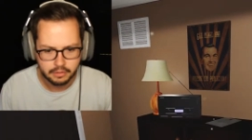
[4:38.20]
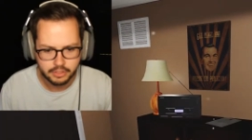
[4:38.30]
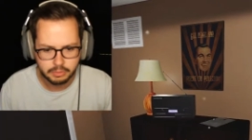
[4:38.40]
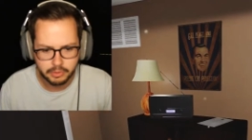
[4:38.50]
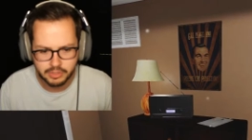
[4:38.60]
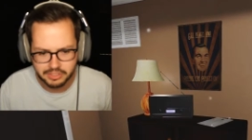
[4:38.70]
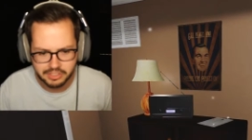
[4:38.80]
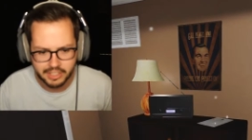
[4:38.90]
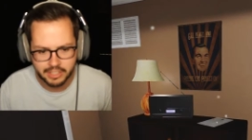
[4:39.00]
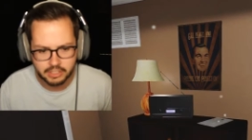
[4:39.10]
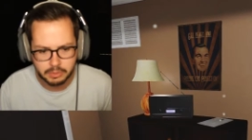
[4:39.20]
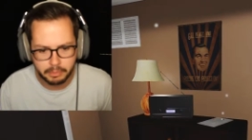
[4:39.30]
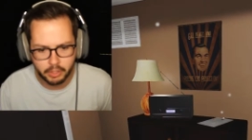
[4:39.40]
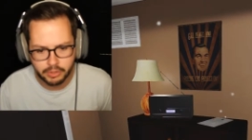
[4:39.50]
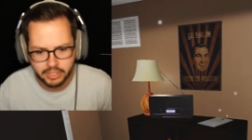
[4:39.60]
This music's kinda
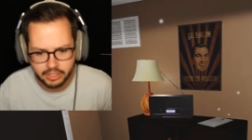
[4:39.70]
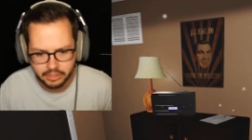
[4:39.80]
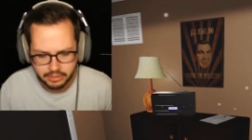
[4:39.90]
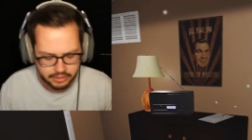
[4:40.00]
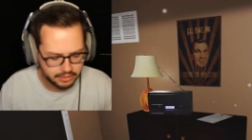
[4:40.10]
spooky!